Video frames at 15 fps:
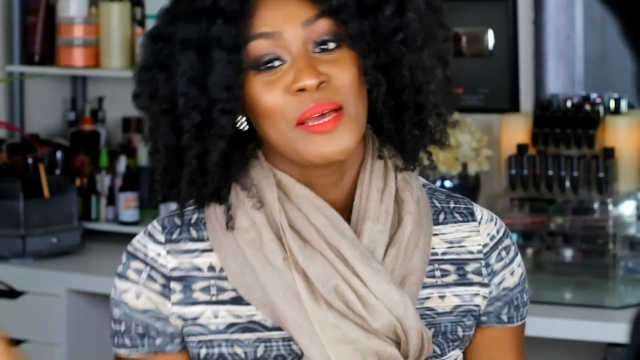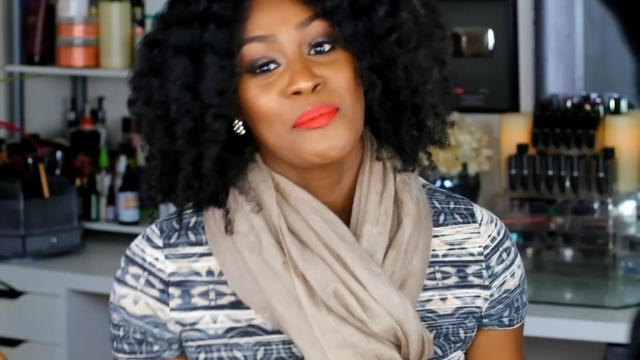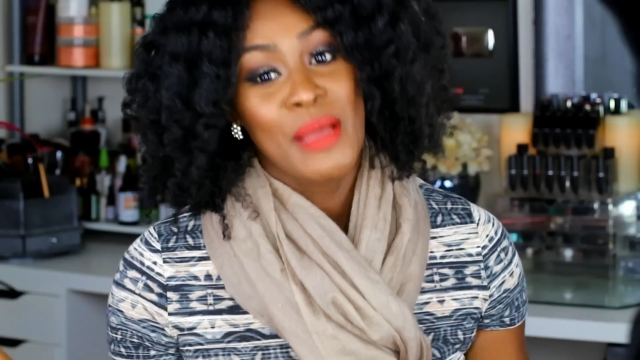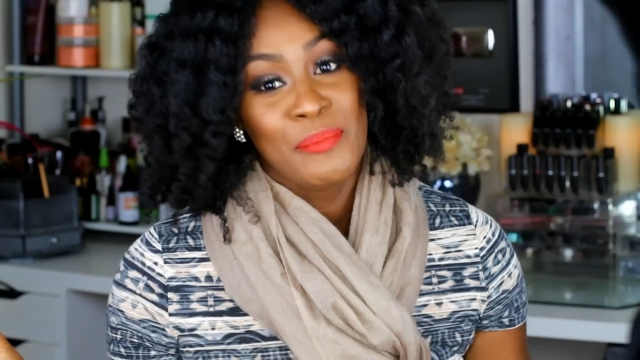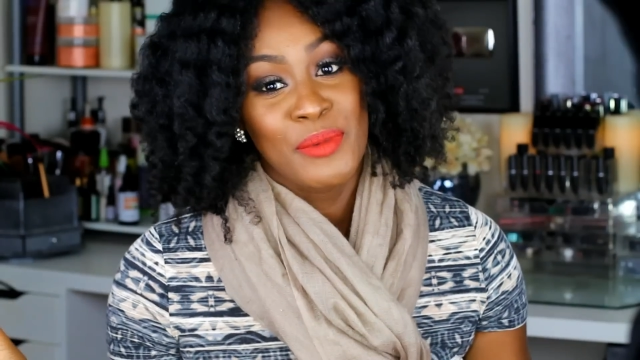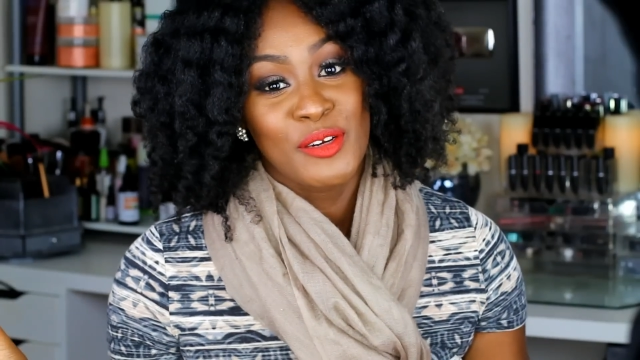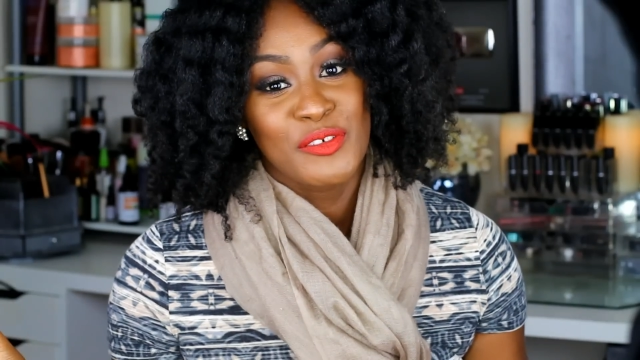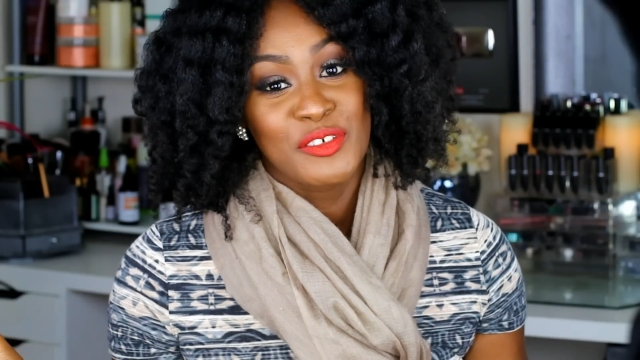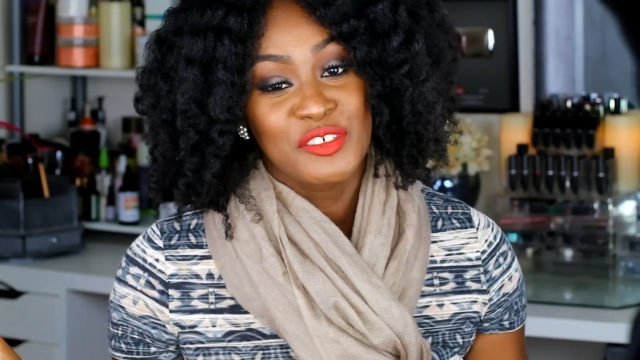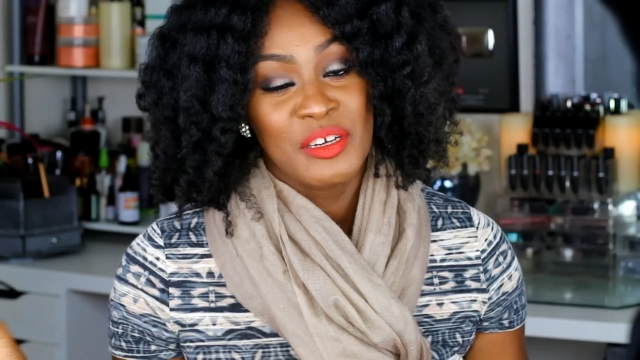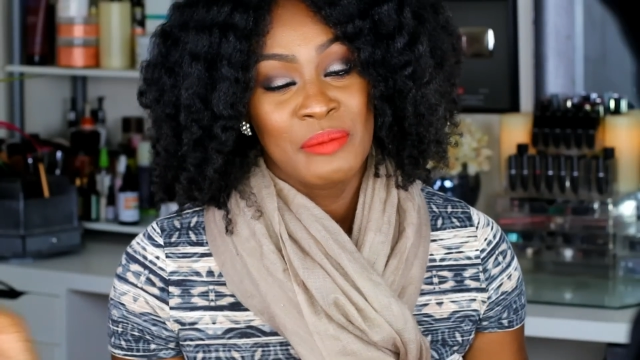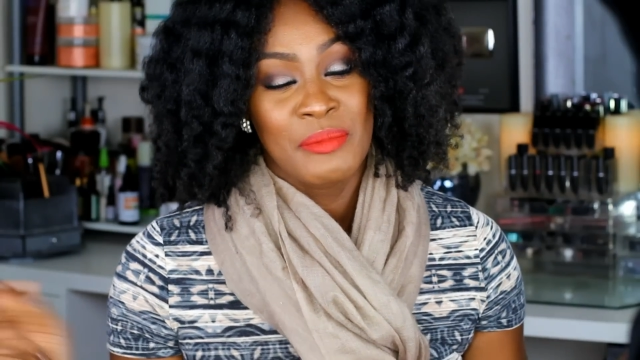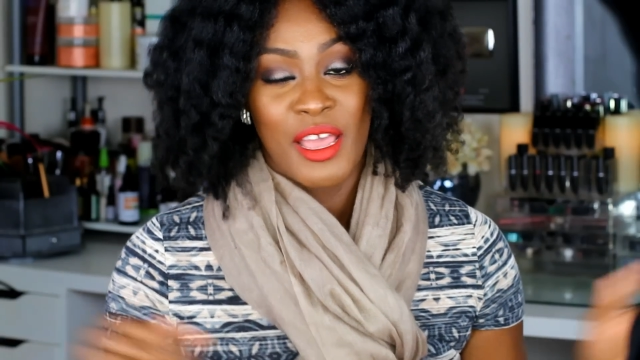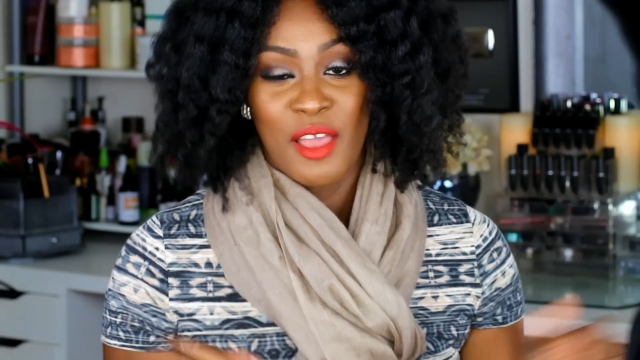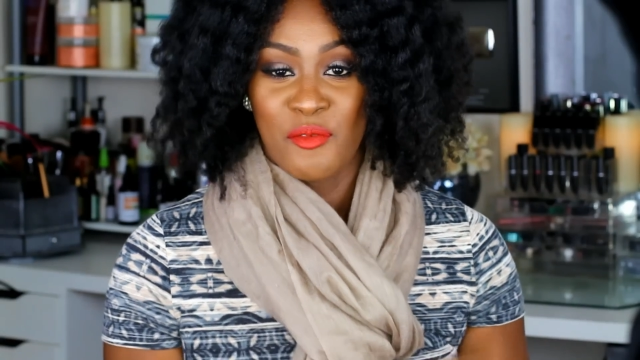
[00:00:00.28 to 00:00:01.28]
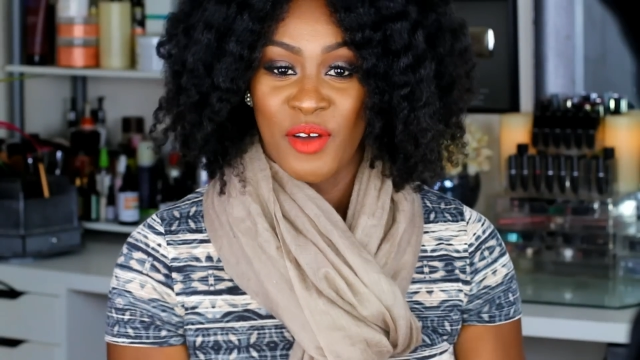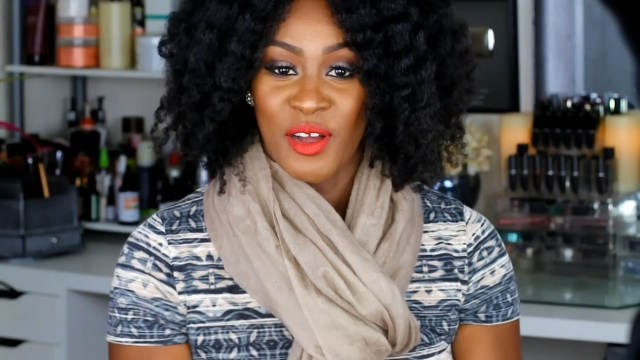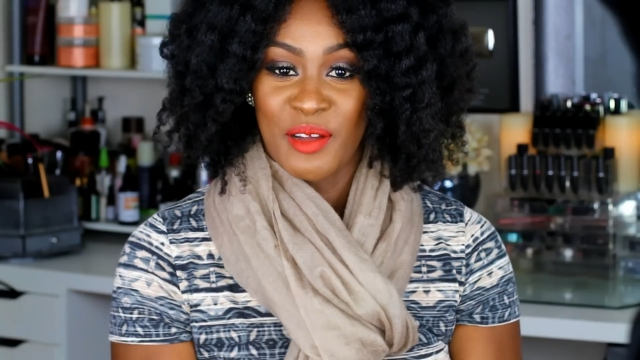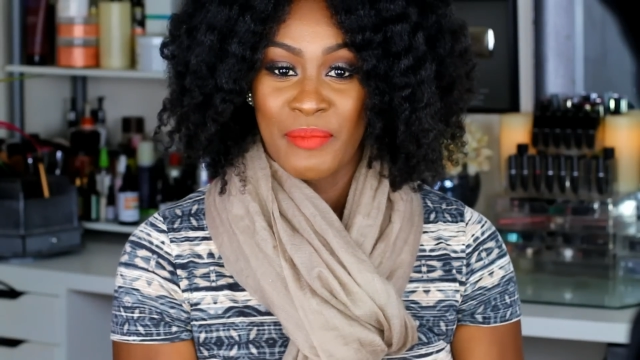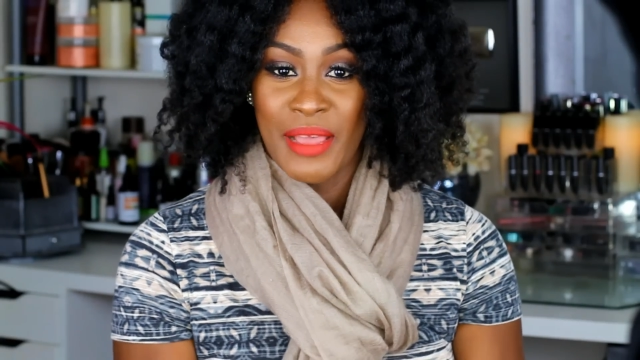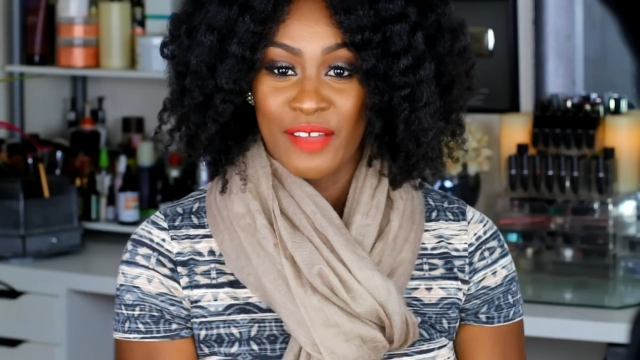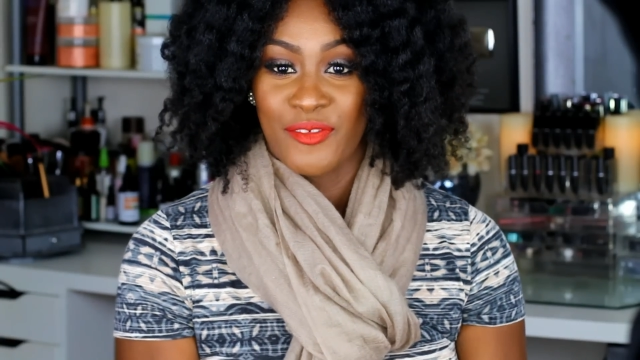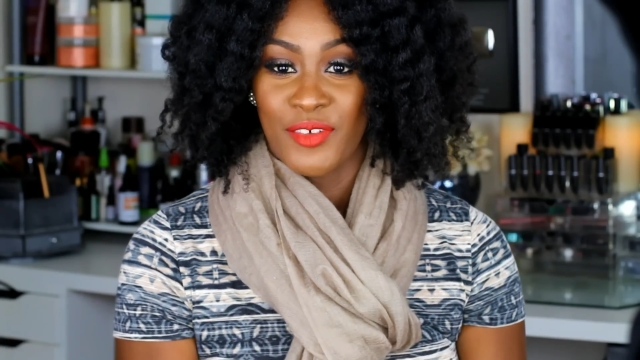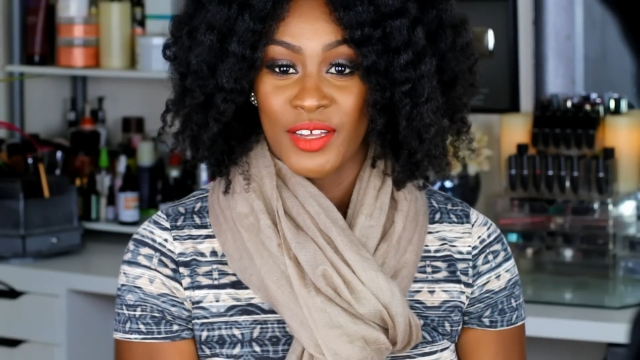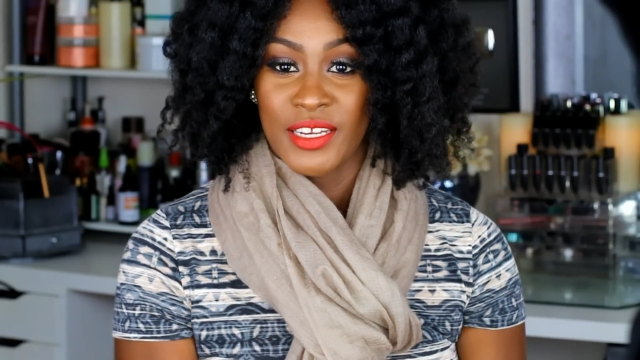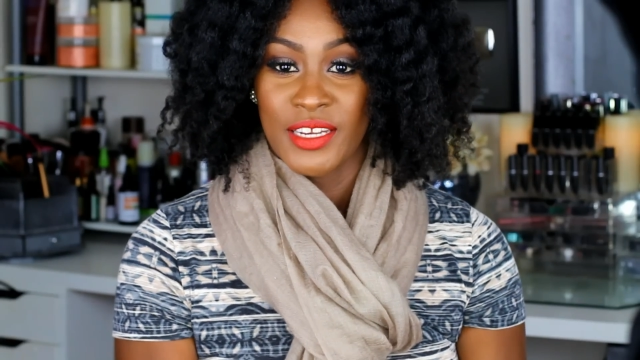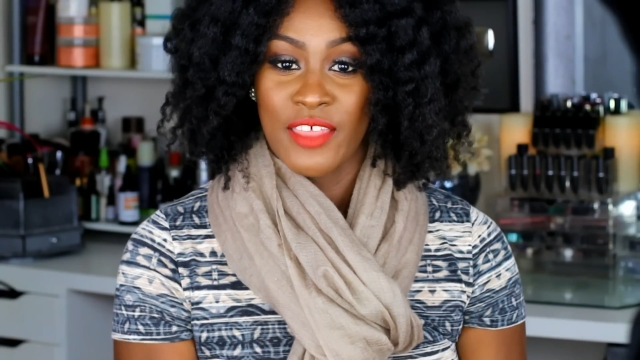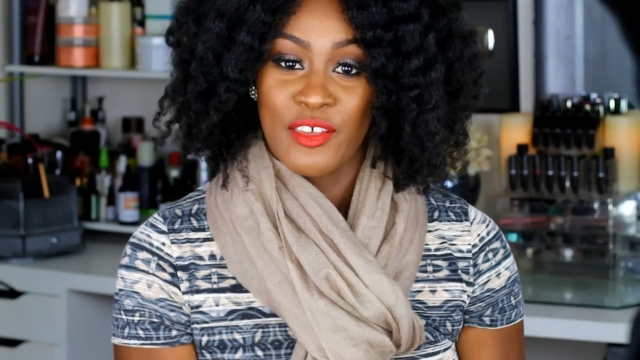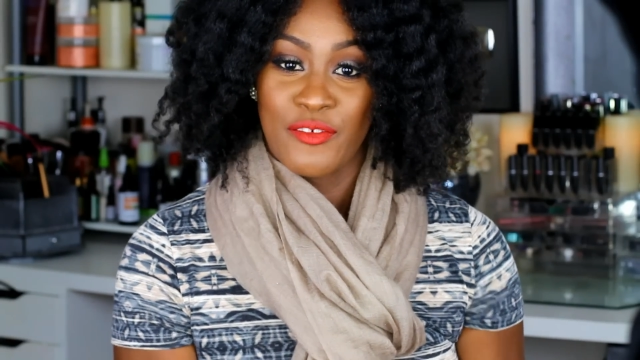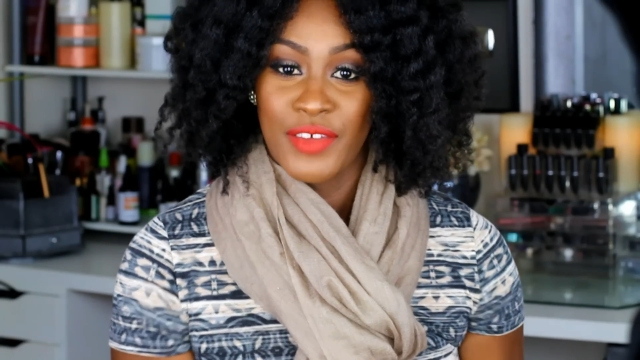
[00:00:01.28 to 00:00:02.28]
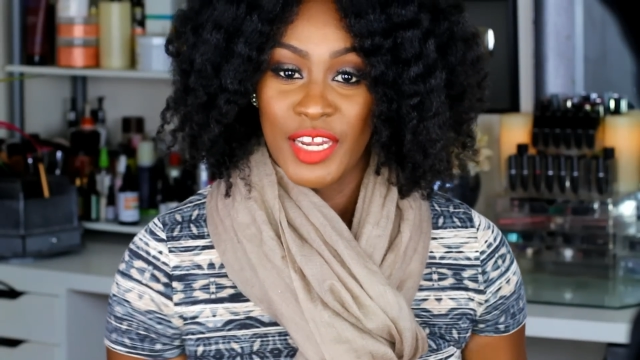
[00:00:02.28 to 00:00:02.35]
up my beautiful dreamer and welcome back for another